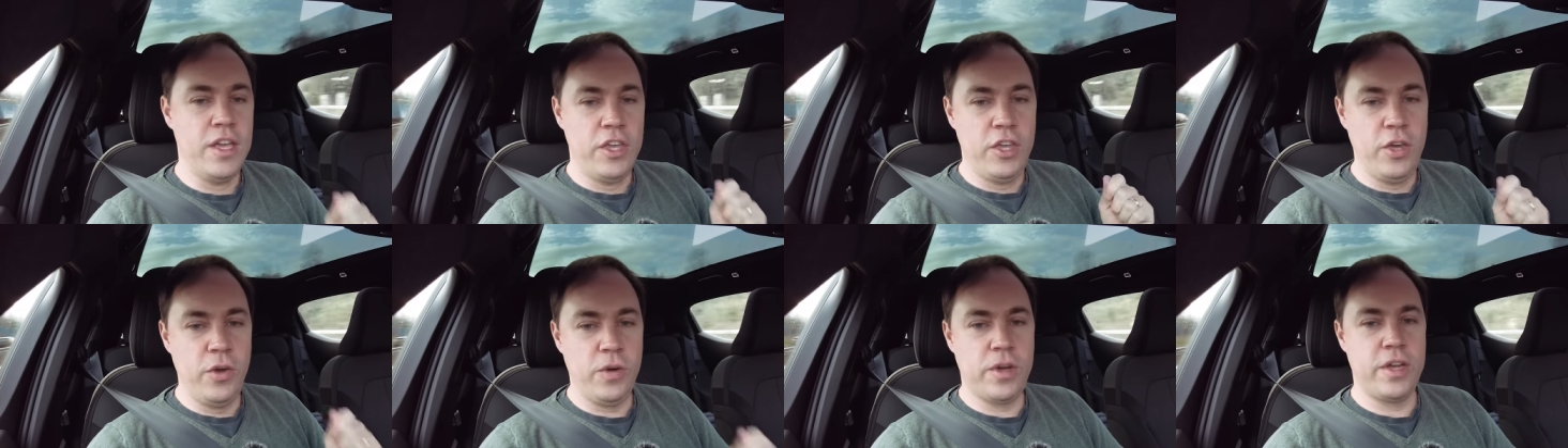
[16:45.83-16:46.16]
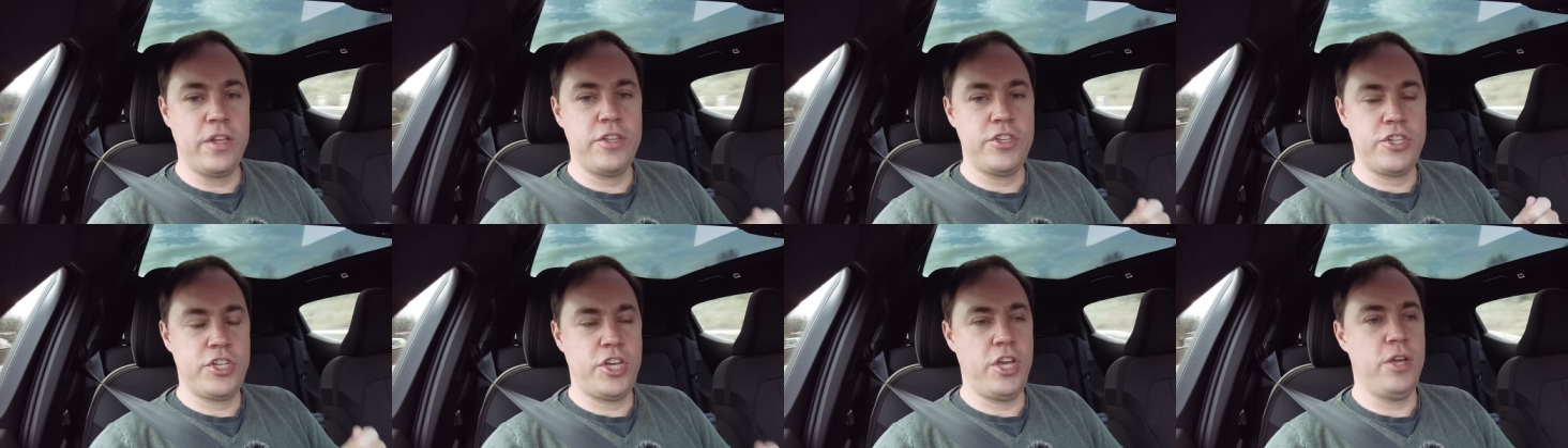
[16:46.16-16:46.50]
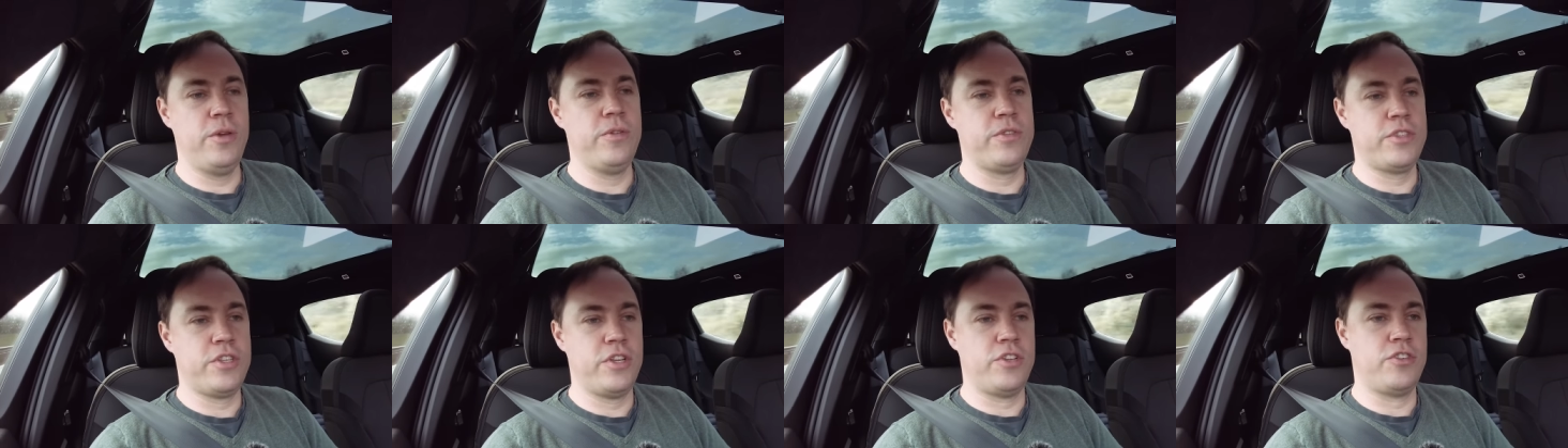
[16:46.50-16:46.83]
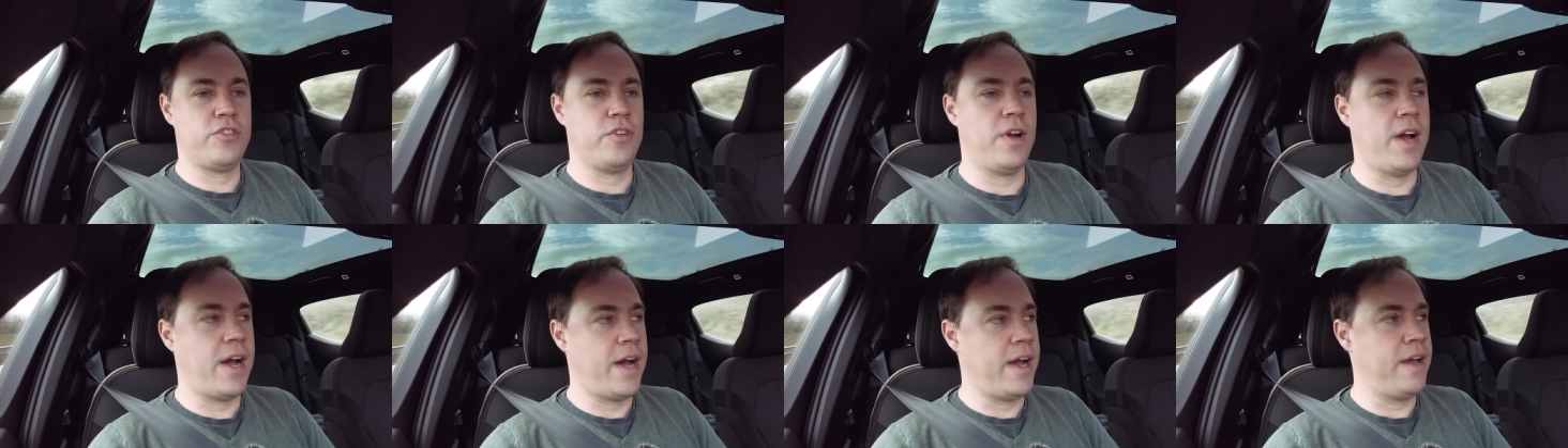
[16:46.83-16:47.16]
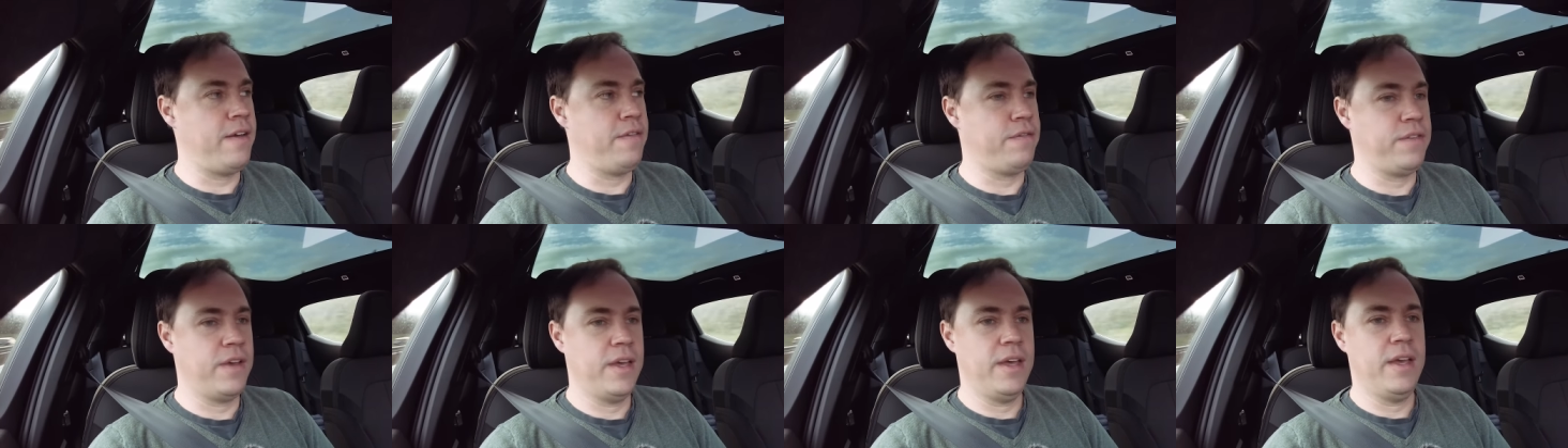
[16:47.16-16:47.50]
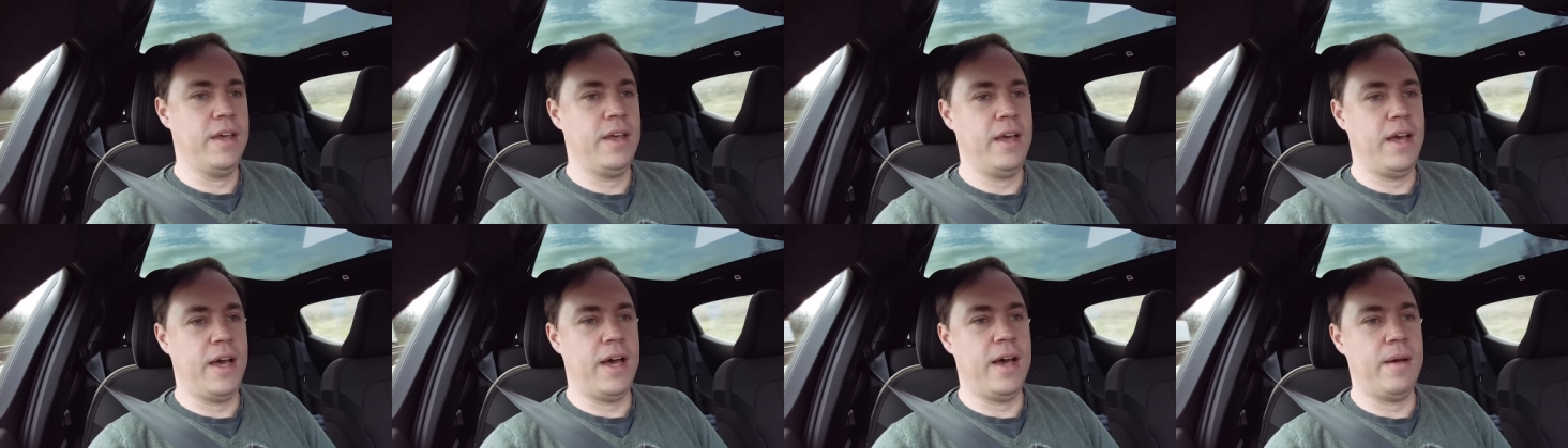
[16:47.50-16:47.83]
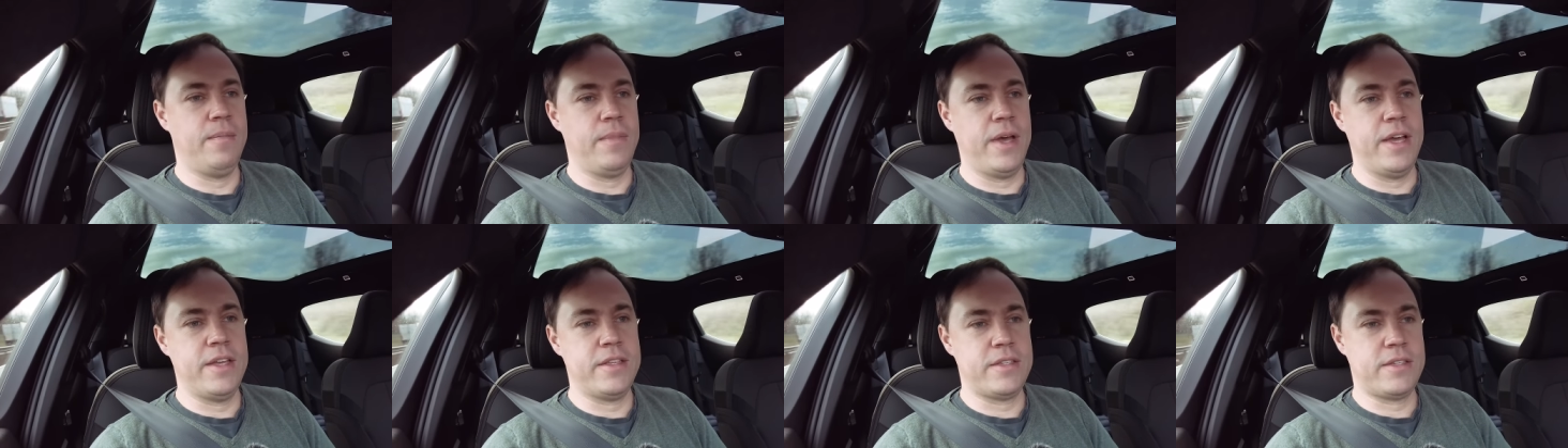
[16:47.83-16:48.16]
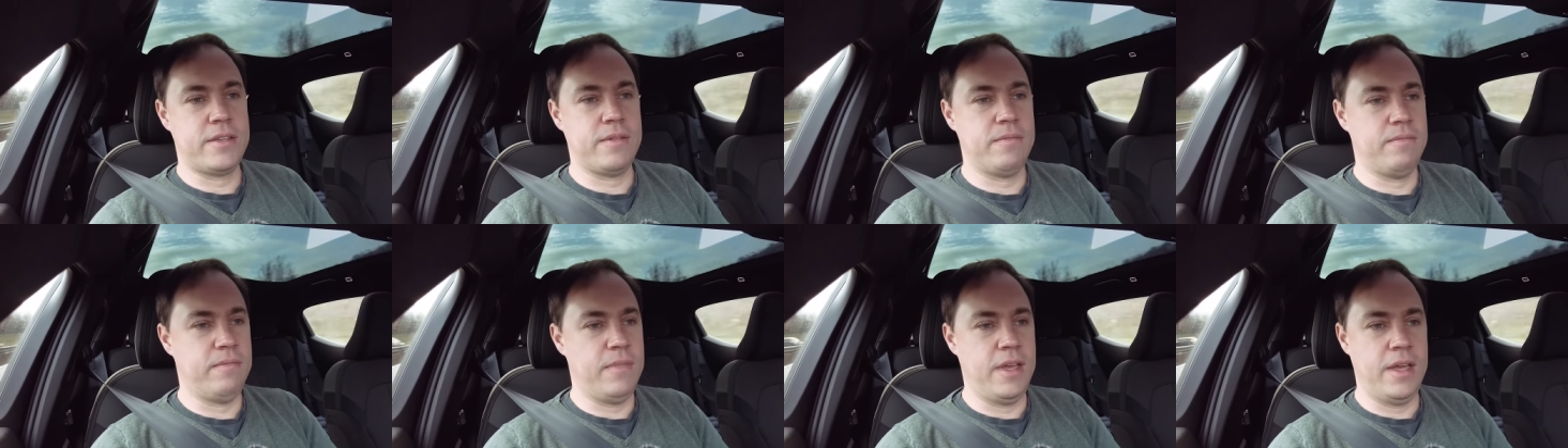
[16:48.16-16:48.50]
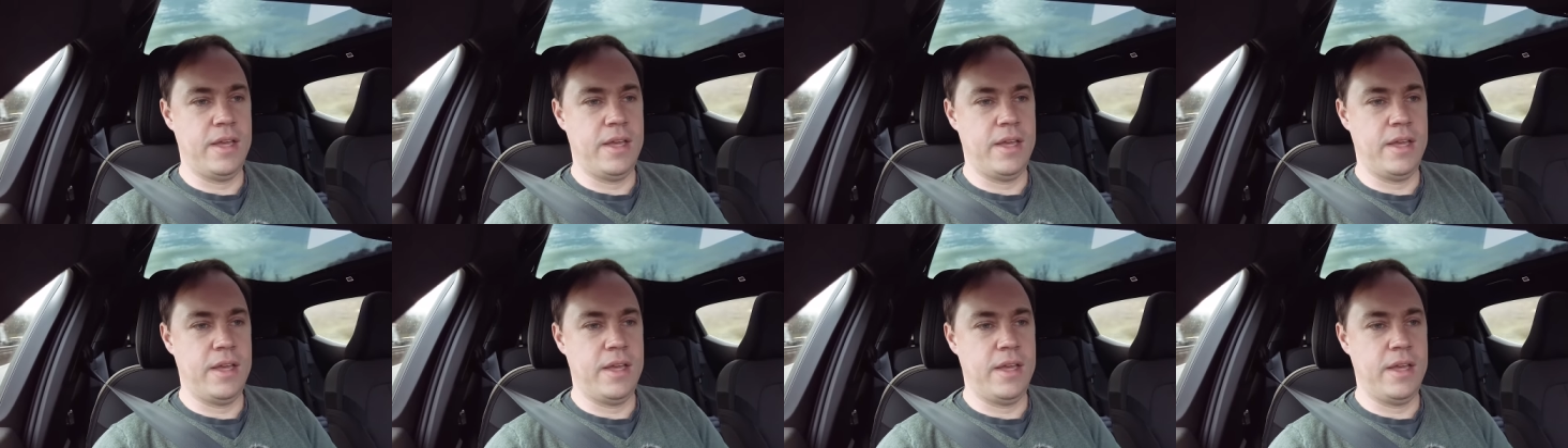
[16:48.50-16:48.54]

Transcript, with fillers: You can choose to drive um, as,